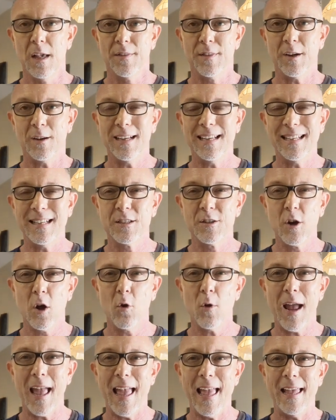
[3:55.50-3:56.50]
There is
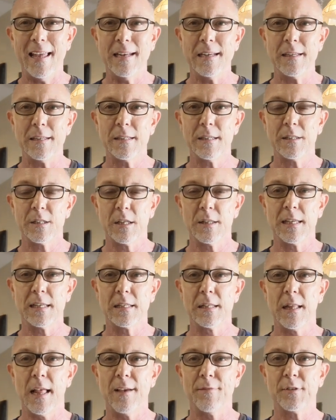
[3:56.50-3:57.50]
no end to
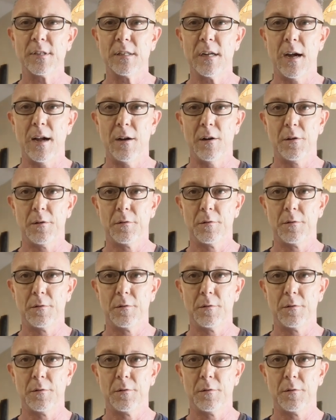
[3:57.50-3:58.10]
this lifestyle.